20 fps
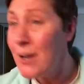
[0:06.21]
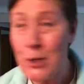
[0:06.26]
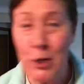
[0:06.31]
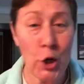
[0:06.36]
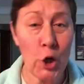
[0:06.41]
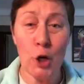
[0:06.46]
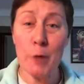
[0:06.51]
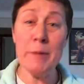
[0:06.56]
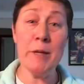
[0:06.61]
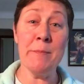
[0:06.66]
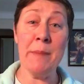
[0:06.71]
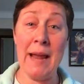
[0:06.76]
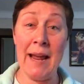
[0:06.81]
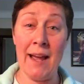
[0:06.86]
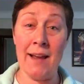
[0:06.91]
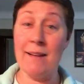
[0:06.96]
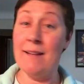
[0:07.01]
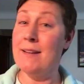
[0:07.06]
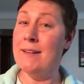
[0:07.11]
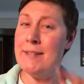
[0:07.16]
Kirby
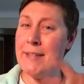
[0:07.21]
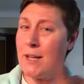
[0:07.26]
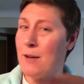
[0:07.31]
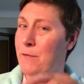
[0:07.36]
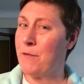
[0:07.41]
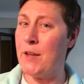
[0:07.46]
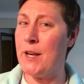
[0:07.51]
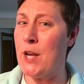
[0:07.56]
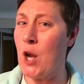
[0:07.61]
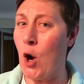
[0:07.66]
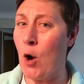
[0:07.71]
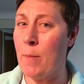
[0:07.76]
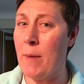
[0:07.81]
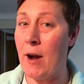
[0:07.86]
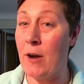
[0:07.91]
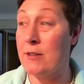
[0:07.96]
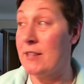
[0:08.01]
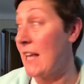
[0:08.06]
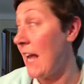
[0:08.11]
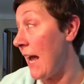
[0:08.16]
Man did a video
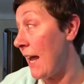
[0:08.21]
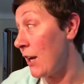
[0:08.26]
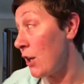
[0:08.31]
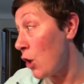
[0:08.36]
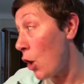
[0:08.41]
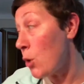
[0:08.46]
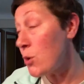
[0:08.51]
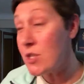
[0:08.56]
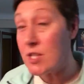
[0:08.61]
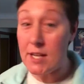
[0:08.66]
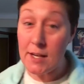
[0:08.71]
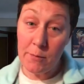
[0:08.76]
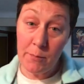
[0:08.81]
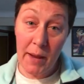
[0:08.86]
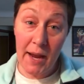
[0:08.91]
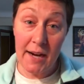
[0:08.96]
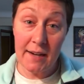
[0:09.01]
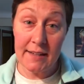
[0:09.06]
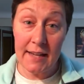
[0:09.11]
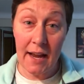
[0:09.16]
about that. Go sit
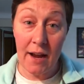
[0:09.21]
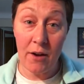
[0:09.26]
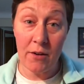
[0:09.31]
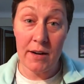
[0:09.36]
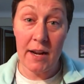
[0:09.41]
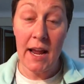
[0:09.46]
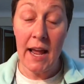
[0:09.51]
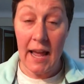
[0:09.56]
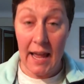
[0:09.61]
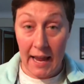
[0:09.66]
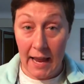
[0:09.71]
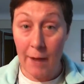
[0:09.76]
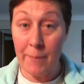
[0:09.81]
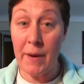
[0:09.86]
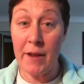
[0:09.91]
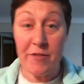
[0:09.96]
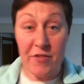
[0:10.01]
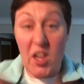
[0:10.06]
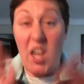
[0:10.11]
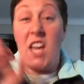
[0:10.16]
back down at
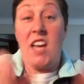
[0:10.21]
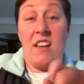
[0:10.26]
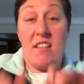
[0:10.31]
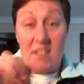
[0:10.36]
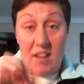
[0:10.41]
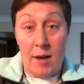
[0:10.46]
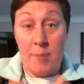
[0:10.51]
my thing.